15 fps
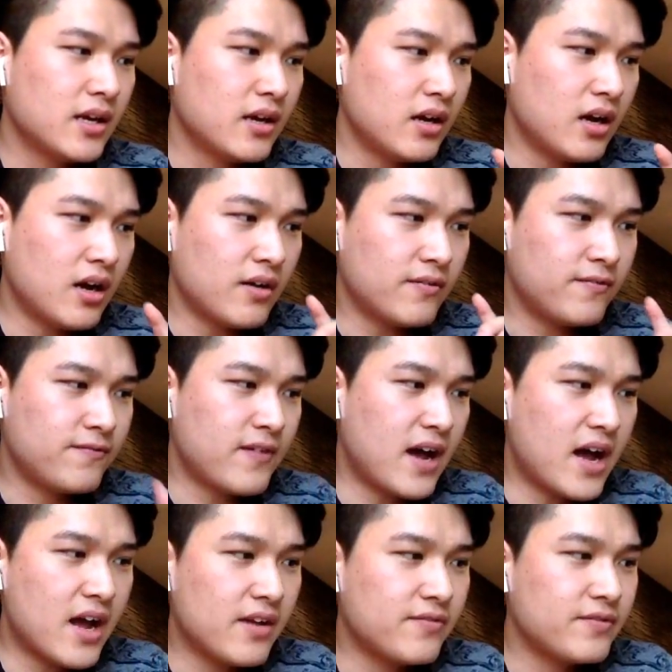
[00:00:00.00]

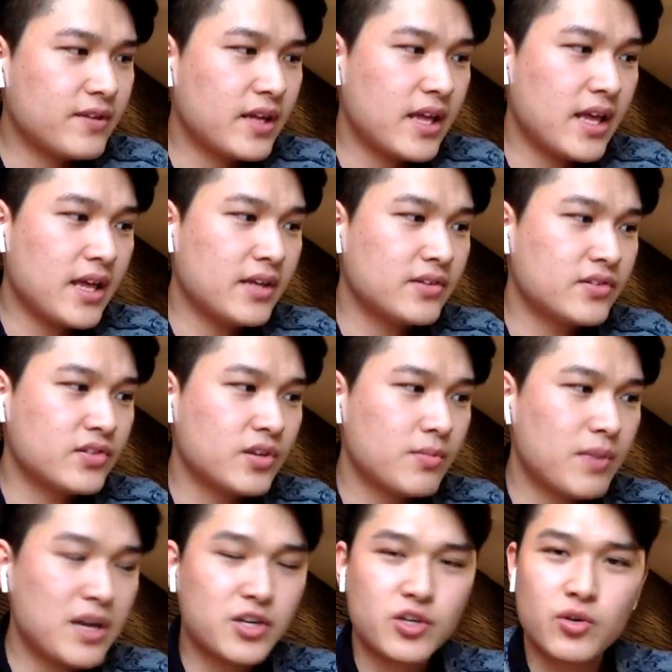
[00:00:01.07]
5 is
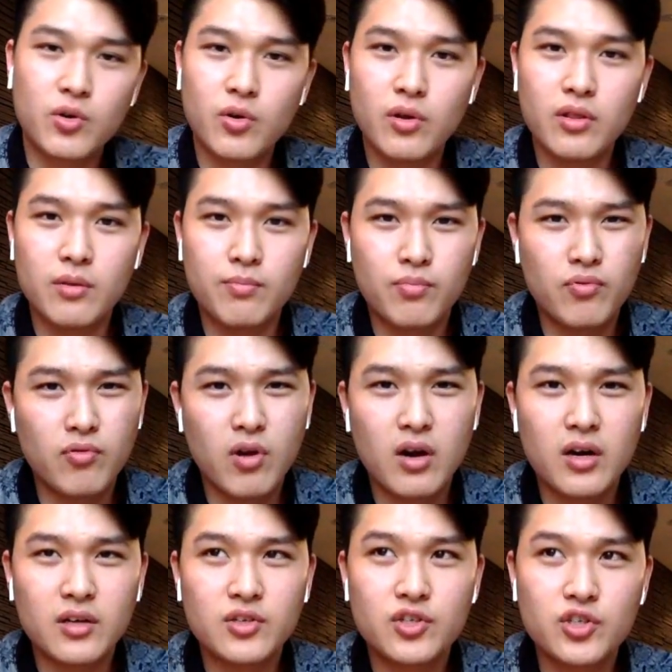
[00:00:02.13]
make sure the
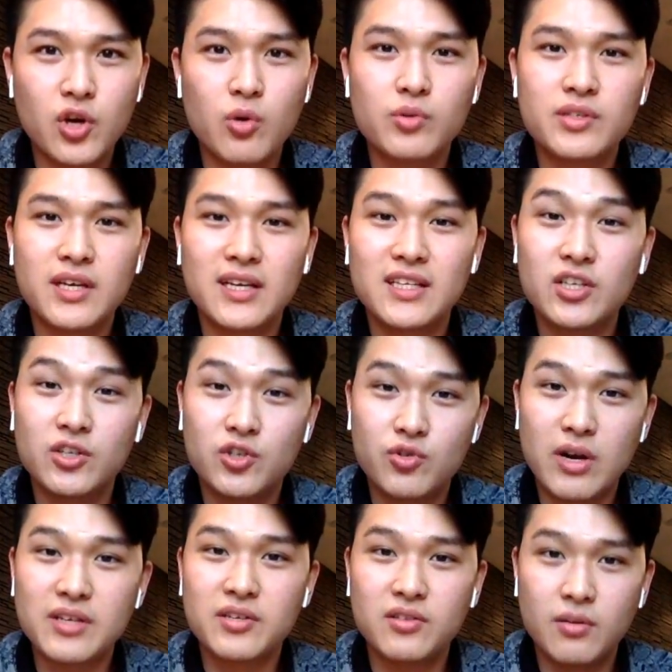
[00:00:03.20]
product shows that it's
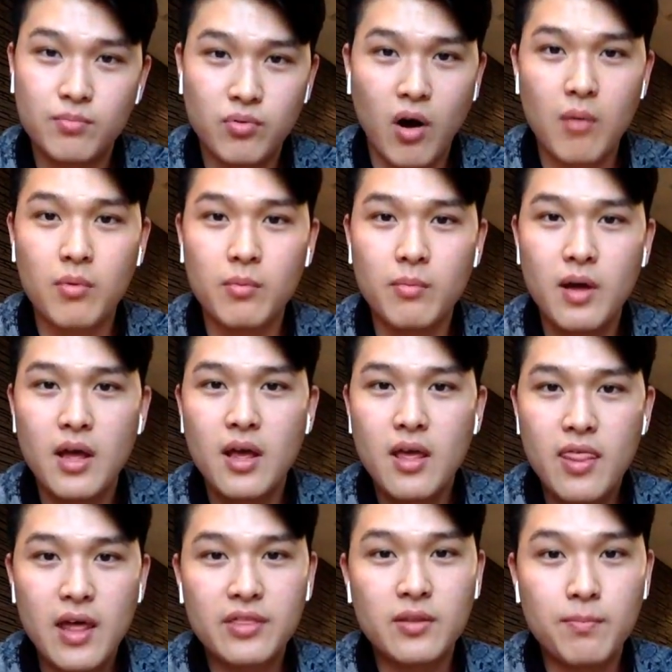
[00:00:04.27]
addressing the problem
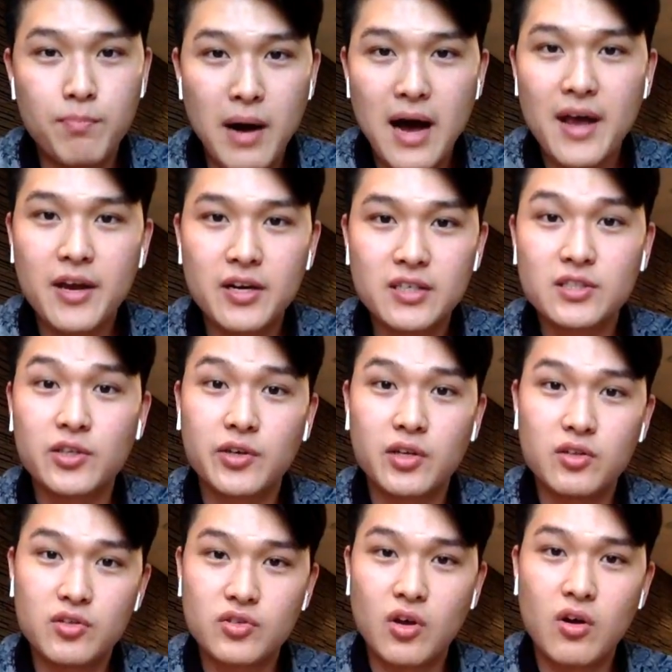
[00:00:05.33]
that the buyer is looking
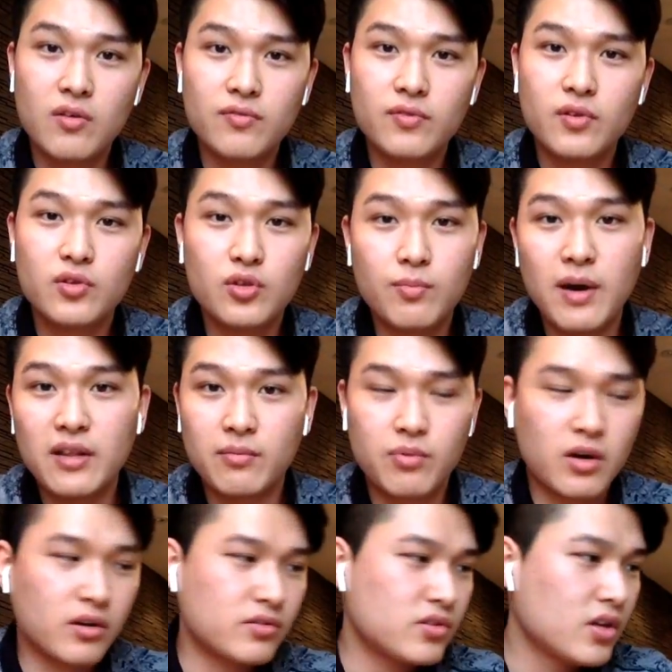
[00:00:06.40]
to solve to buy the
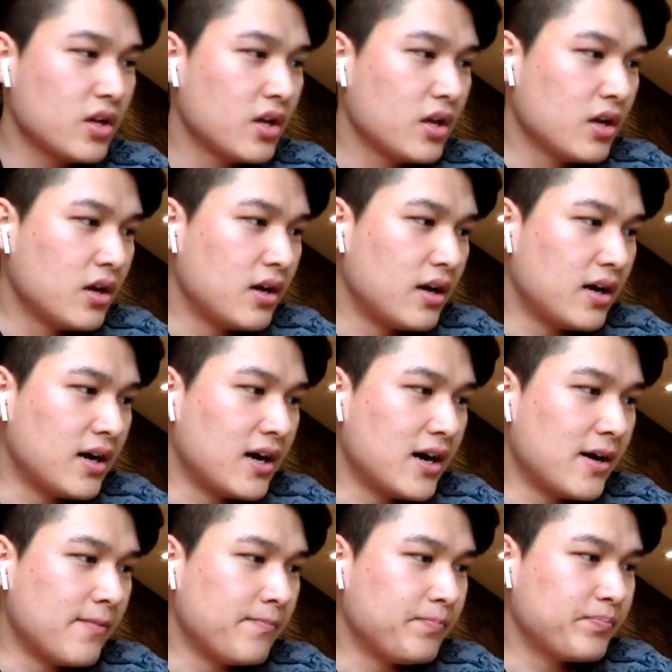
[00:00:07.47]
product.
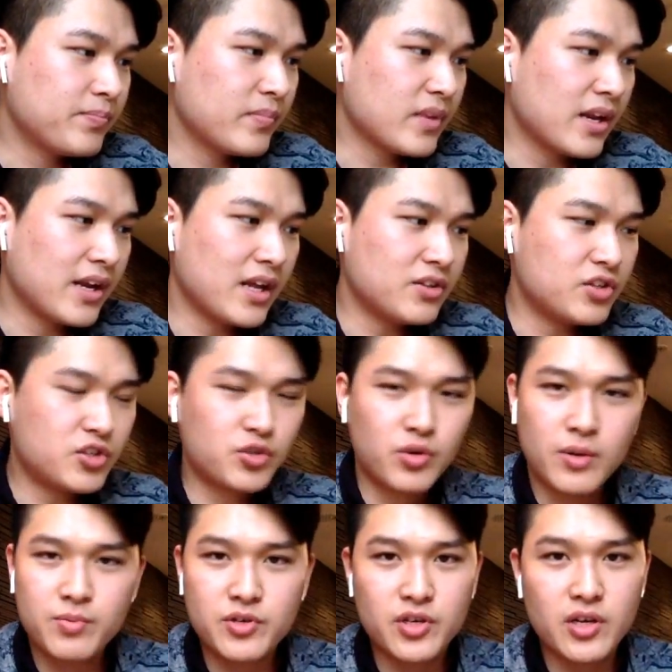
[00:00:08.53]
And again,
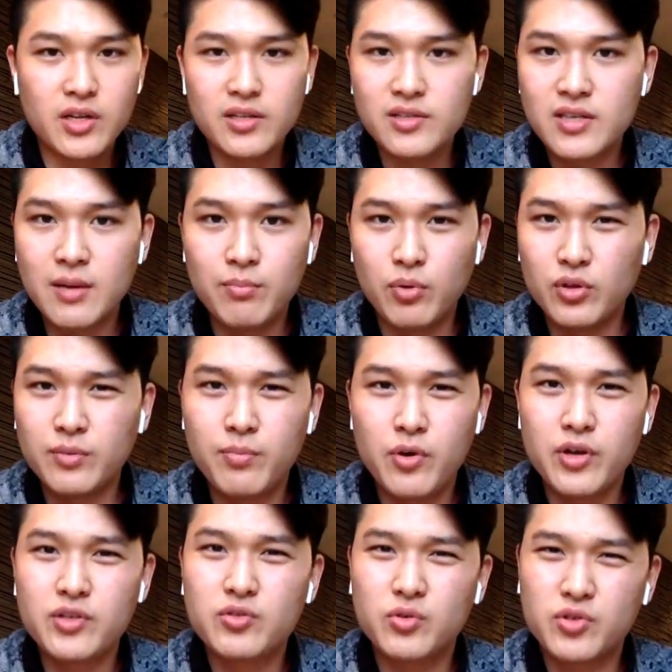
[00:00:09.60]
descriptions and bullet
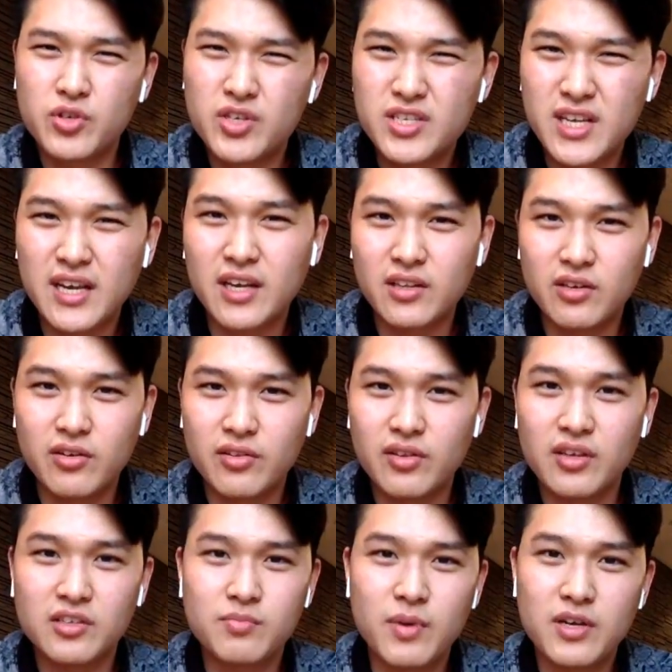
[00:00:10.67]
points, those are secondary
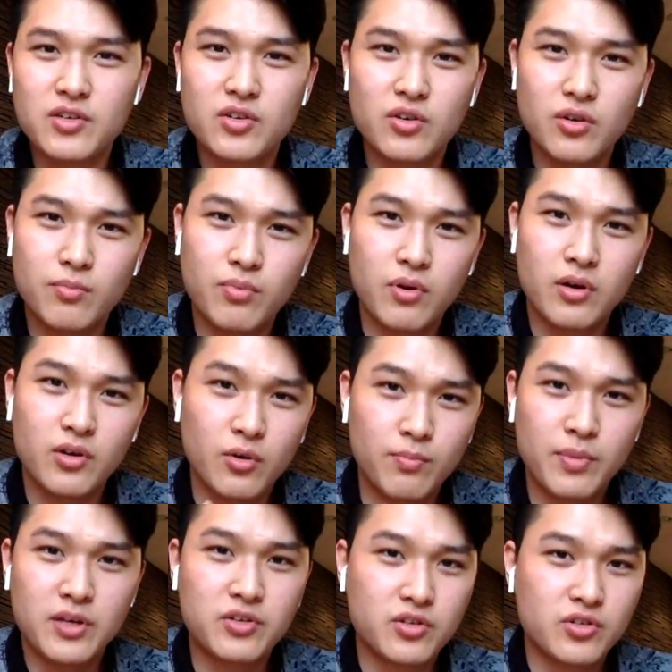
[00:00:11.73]
things. Make sure your
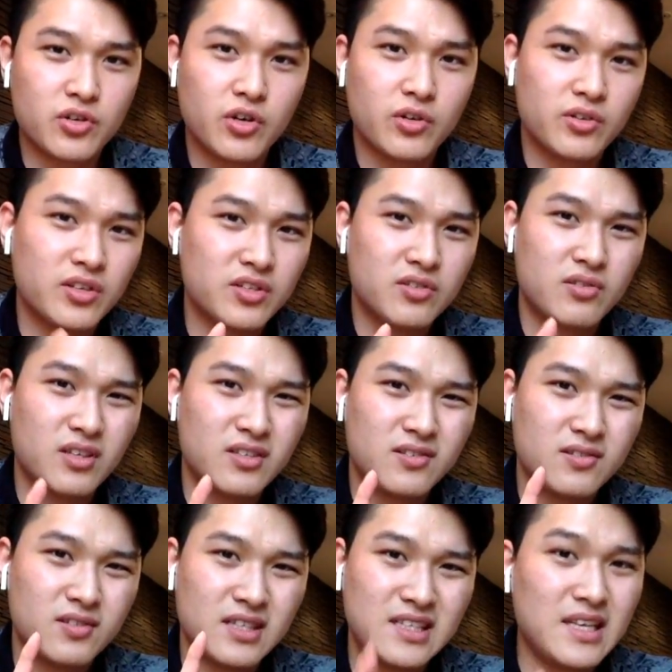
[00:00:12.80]
pictures are good, because
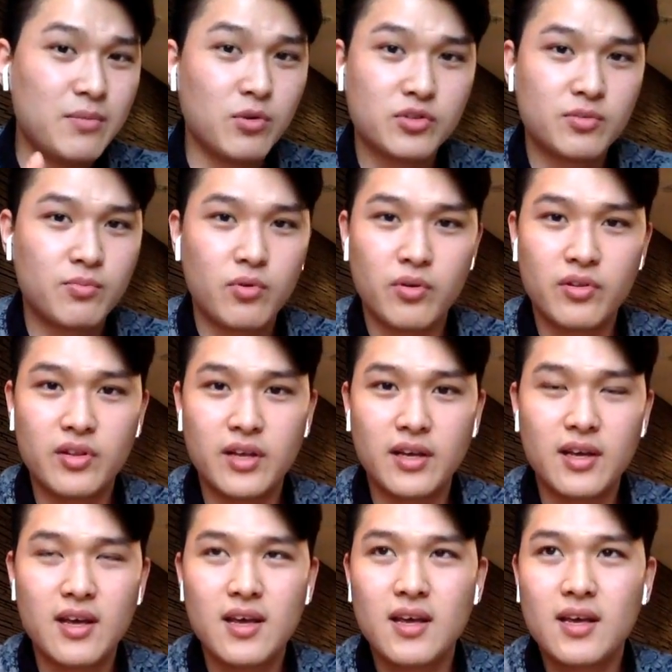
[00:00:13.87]
it's the most important thing.
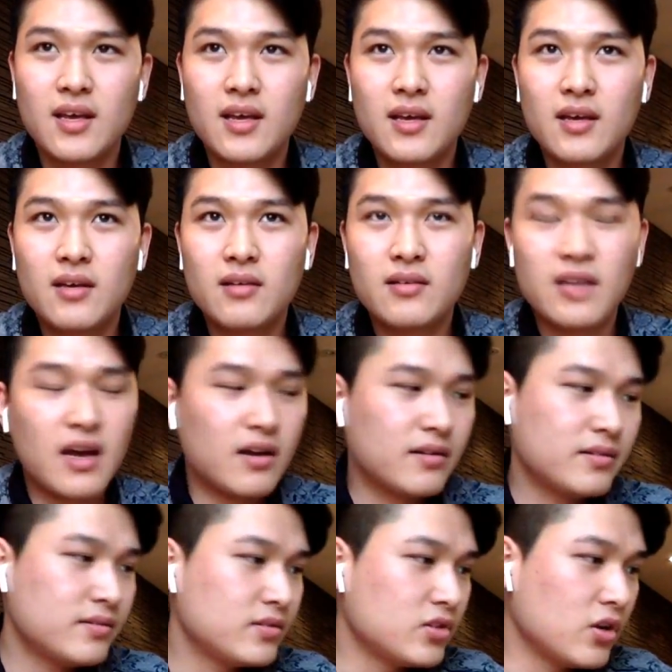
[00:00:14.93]
Yeah,
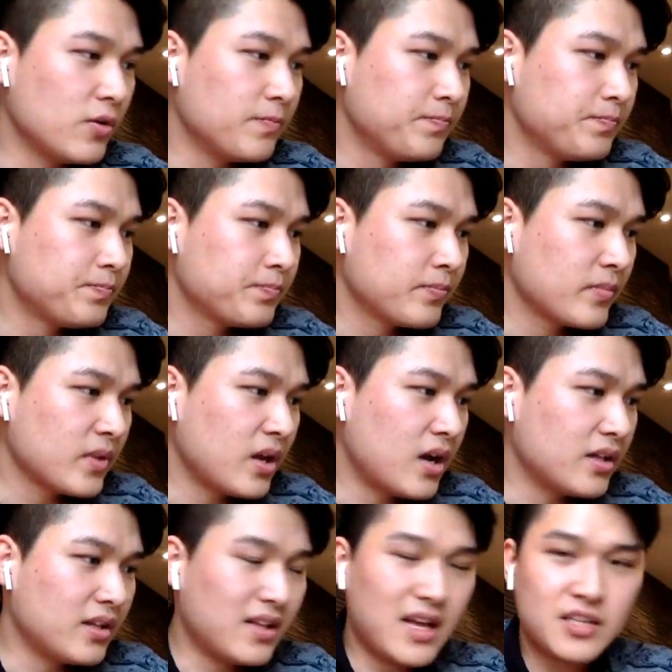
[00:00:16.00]
so
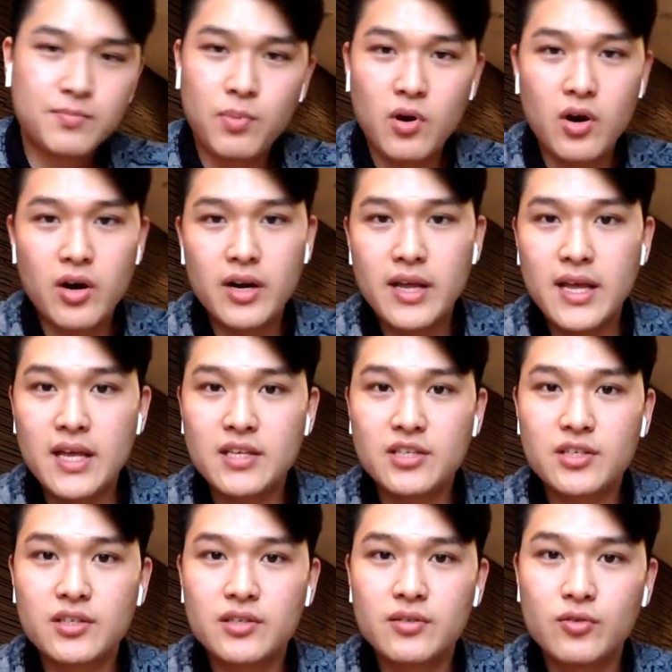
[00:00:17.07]
the last part
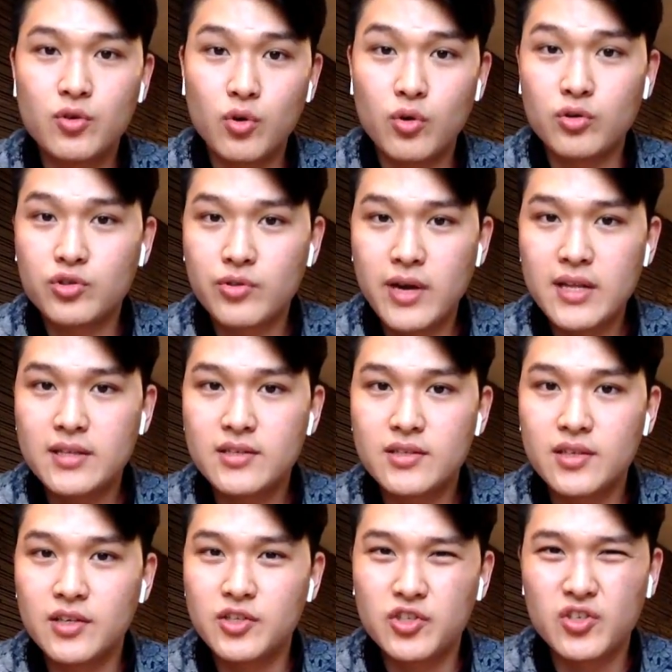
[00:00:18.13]
is Google
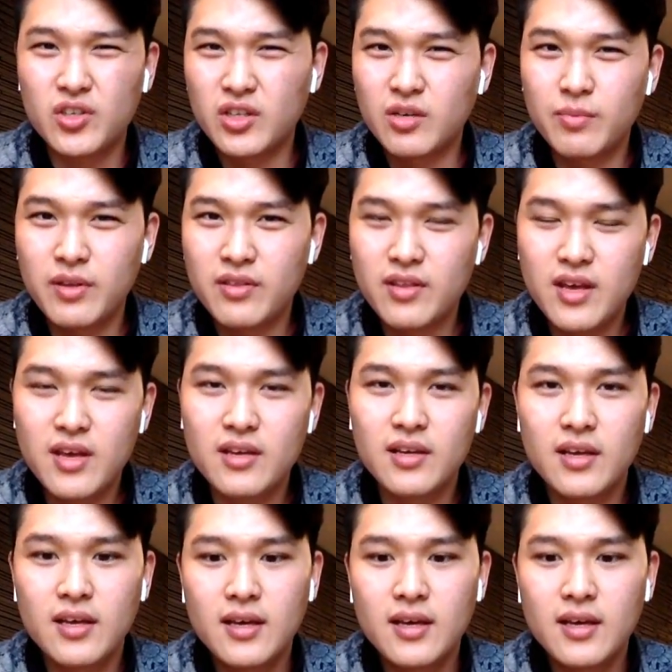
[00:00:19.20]
Trends. It's just a little bit thing.